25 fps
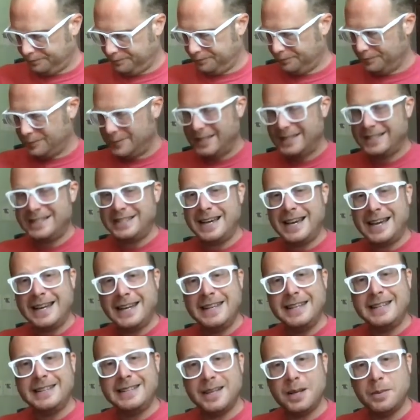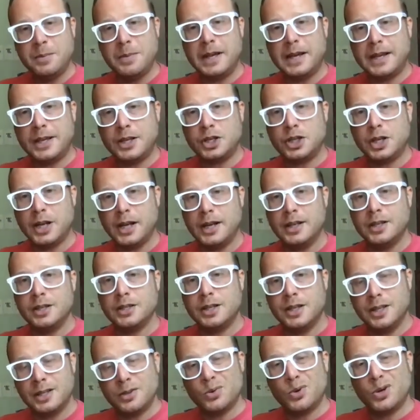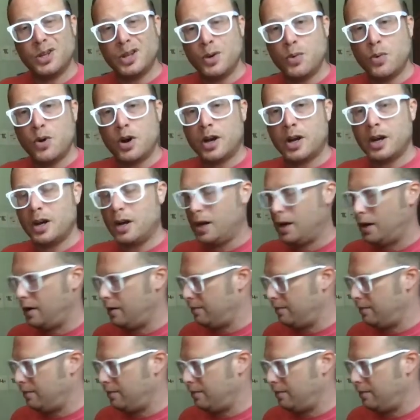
It's not easy to make a change. He's really working on it.